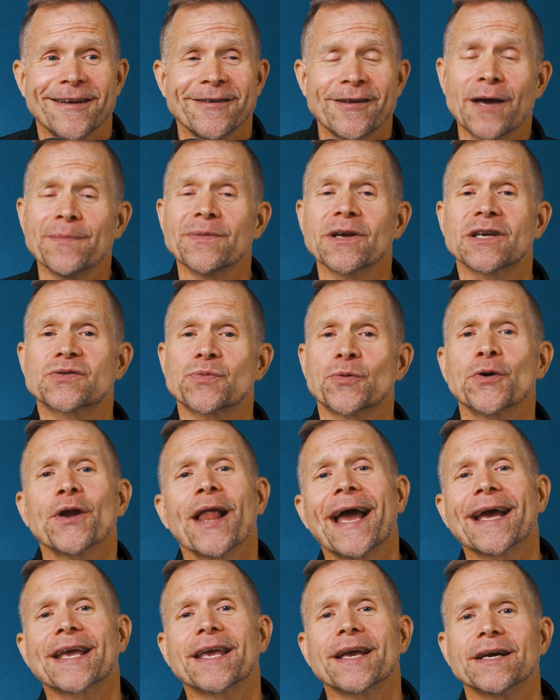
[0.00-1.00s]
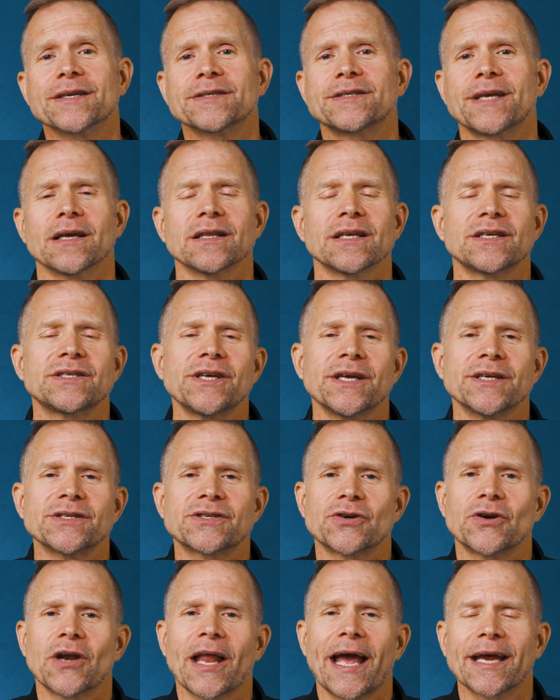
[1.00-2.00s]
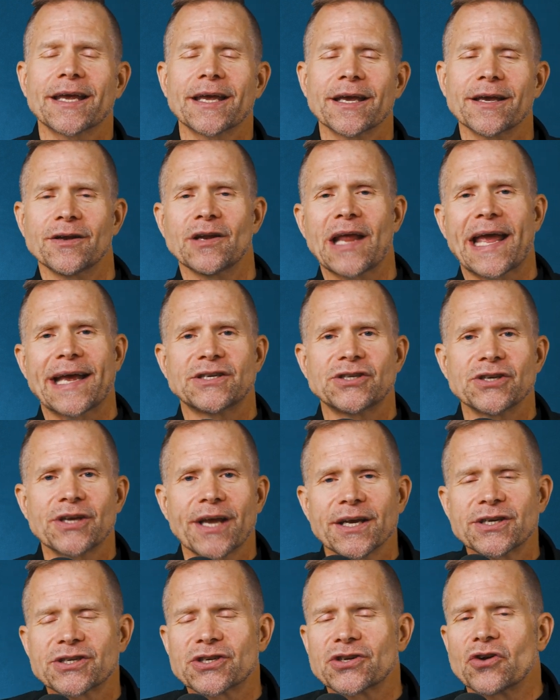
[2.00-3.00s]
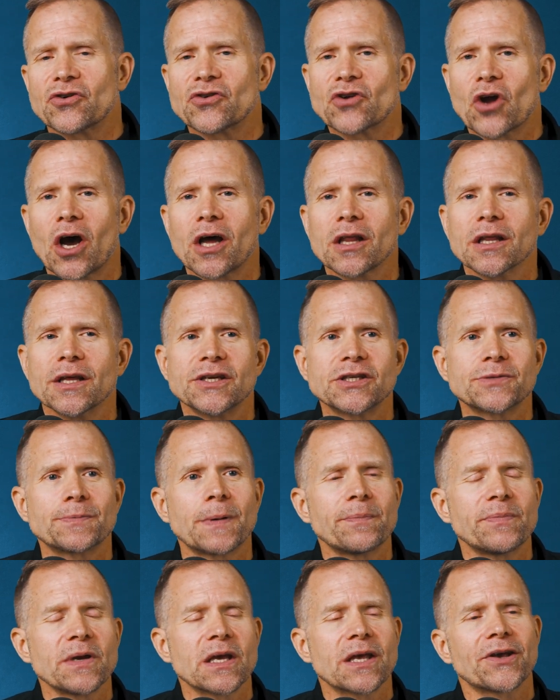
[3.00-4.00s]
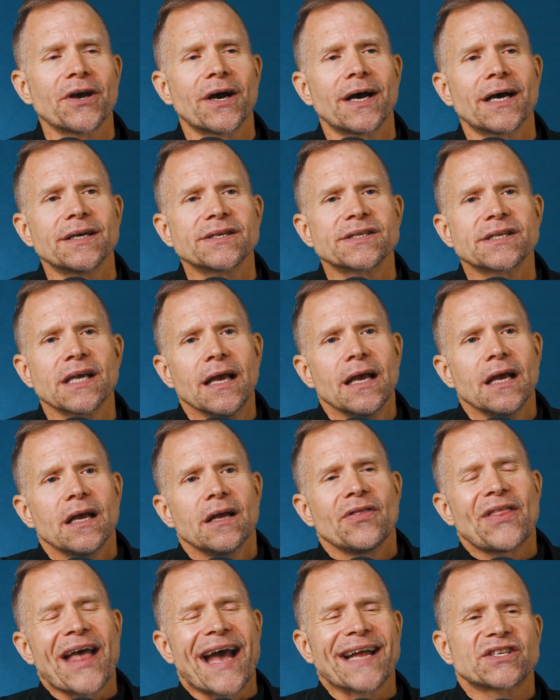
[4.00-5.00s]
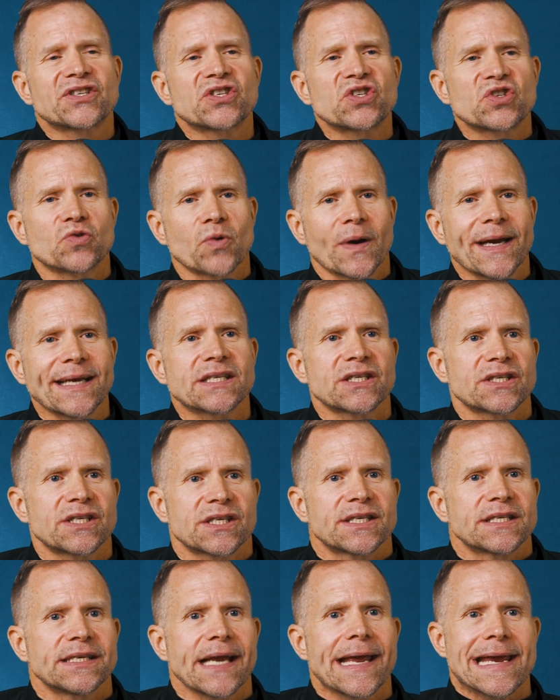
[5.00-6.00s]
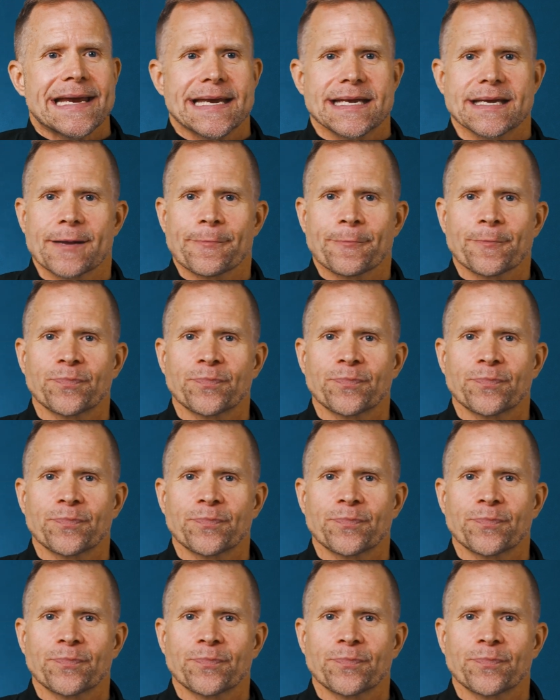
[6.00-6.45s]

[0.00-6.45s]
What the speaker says: not because we're lacking intelligence or lacking in education or knowledge, but because that stressed state